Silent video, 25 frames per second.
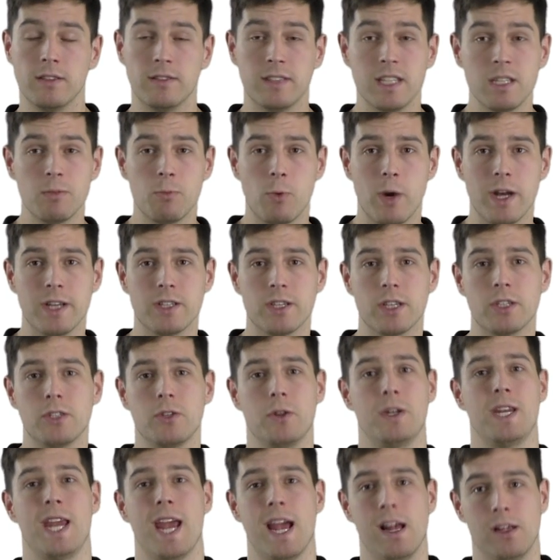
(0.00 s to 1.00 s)
This brings us
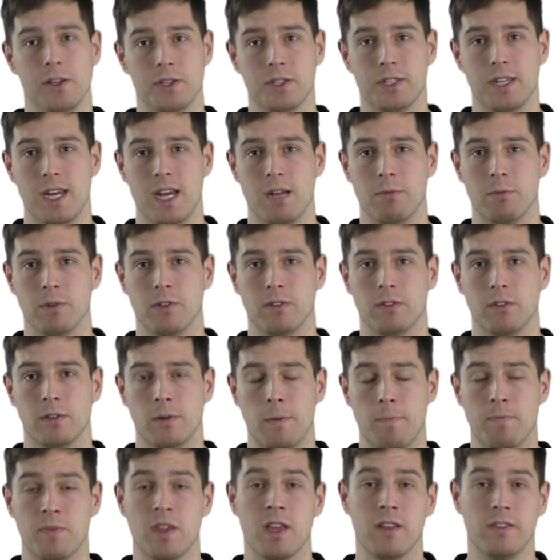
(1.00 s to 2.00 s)
to the else statement.
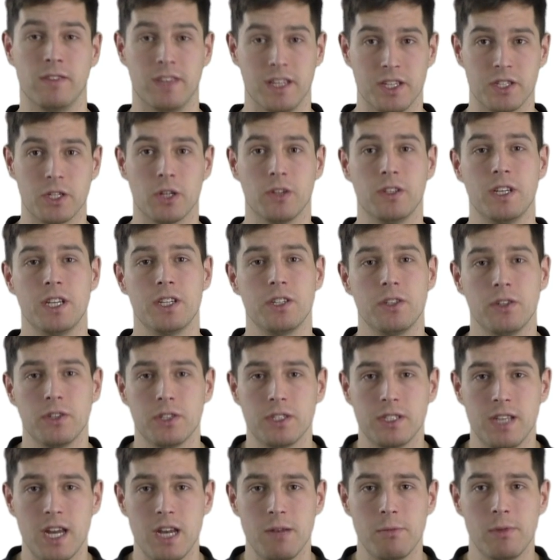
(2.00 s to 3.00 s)
This conditional
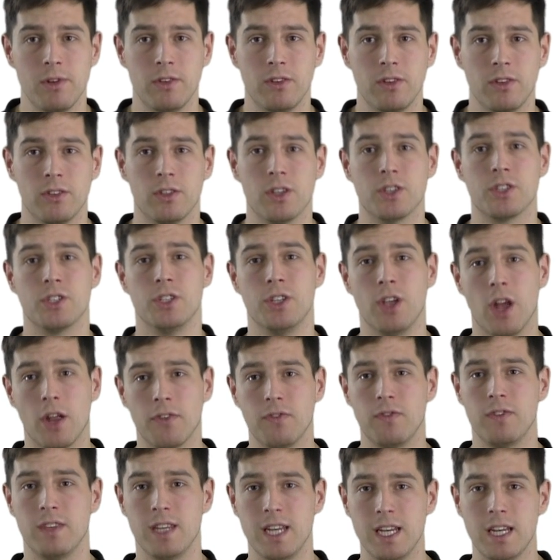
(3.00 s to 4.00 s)
statement does
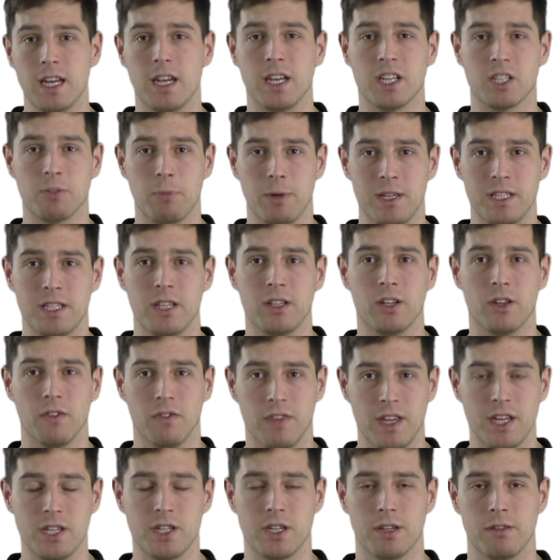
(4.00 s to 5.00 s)
not need an explicit
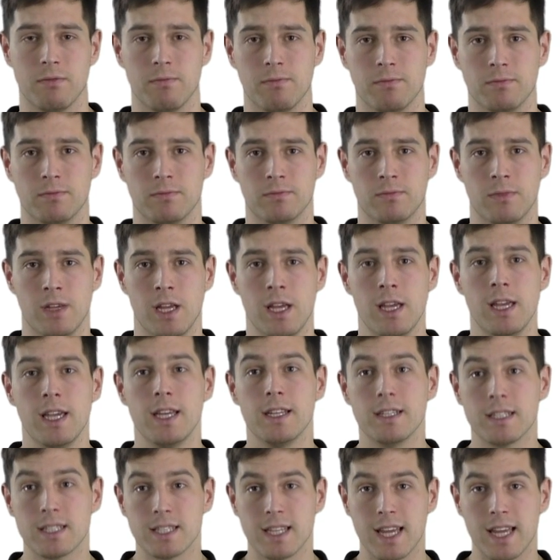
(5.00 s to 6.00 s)
condition.
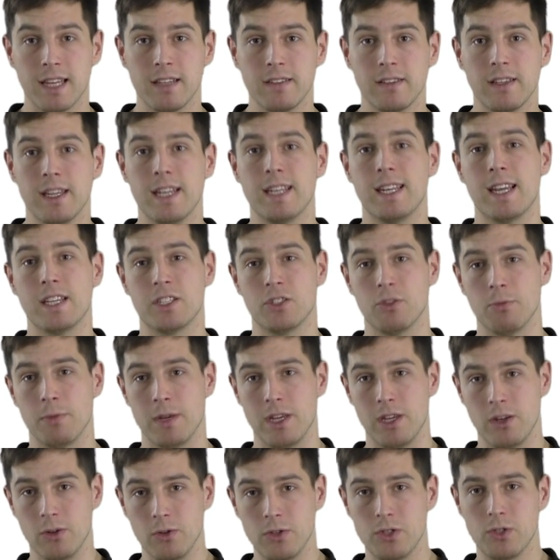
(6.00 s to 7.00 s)
Instead, it has to be
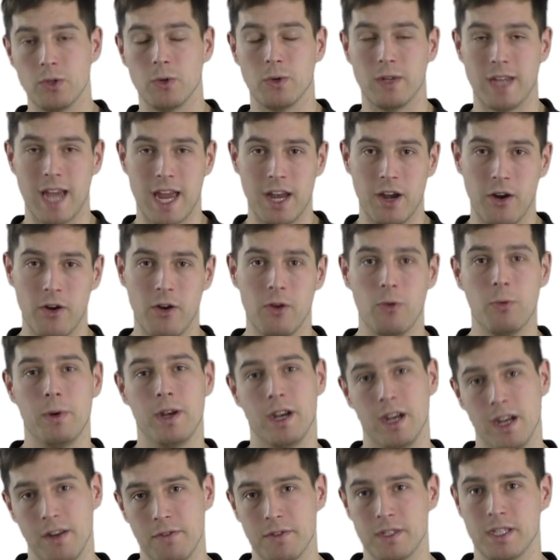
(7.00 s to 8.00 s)
used together with
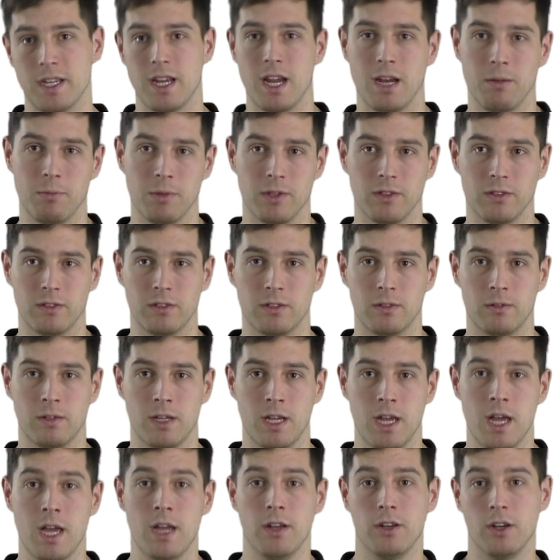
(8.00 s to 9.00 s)
an if statement.
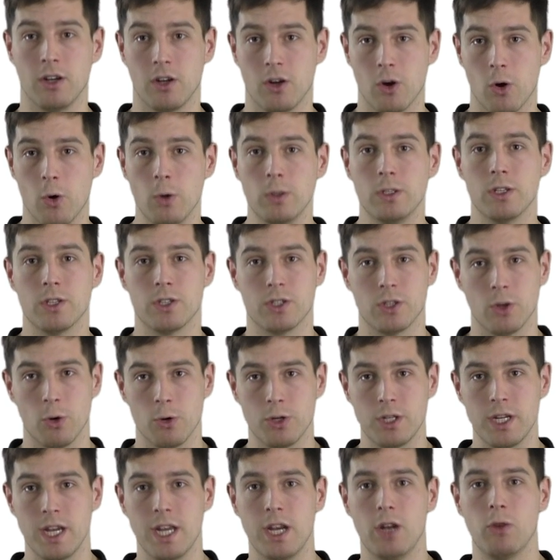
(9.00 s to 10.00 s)
The code
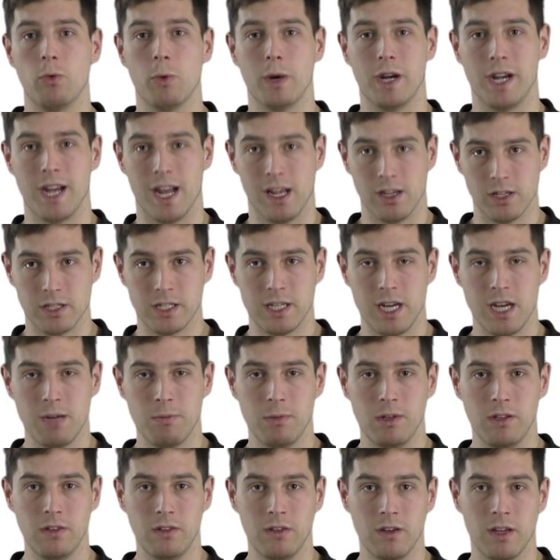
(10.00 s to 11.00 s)
associated with an else
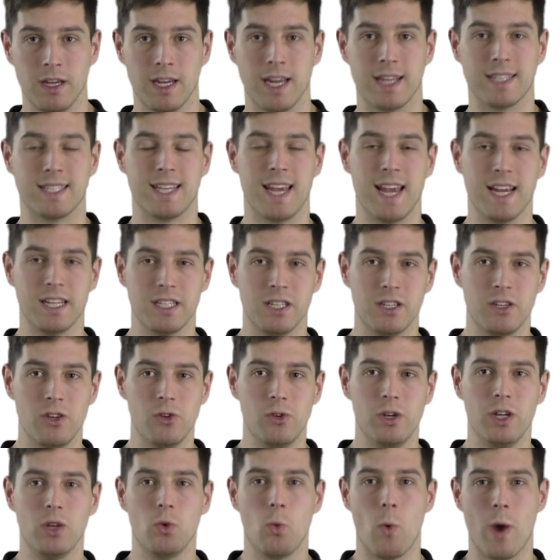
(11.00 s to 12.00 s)
statement gets
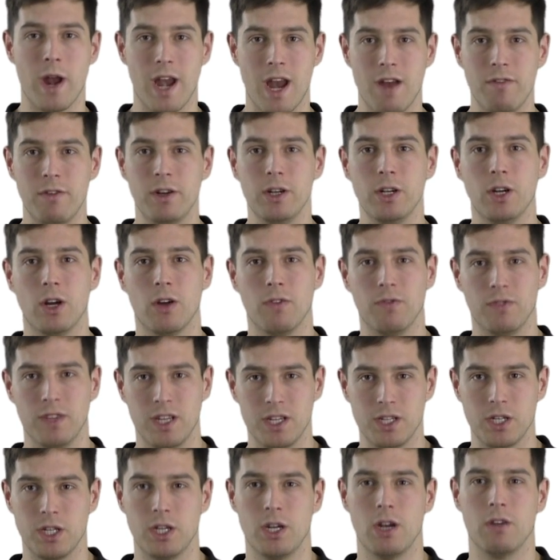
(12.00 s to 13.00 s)
executed whenever the
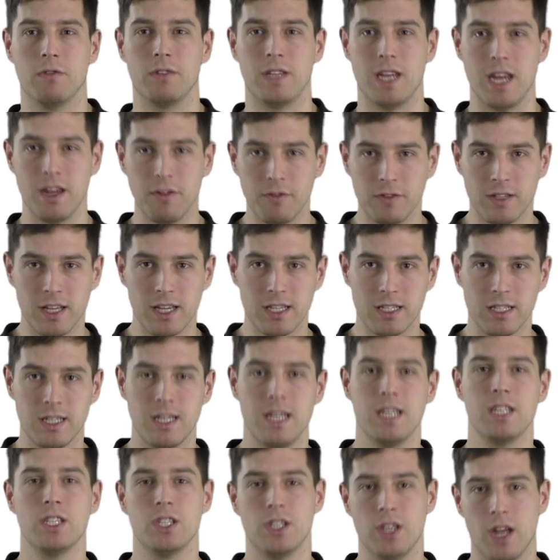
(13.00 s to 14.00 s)
condition of the if test
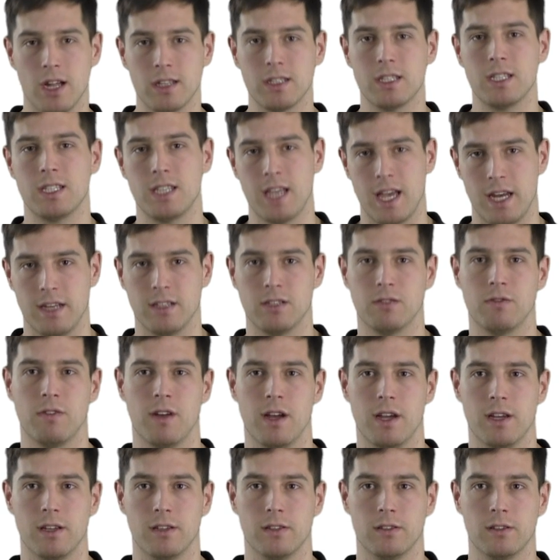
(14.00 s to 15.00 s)
is not
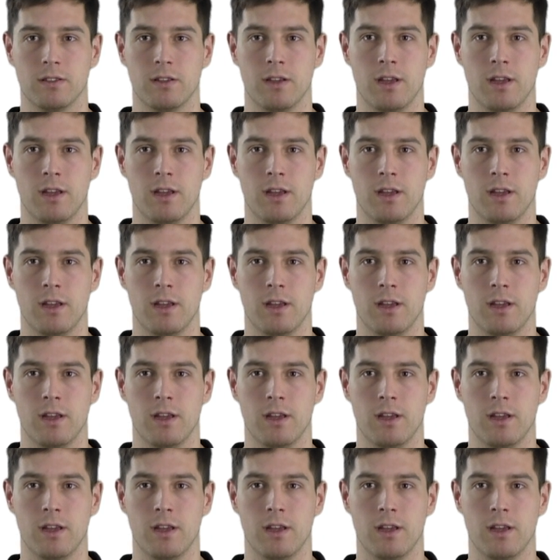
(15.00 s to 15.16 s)
satisfied.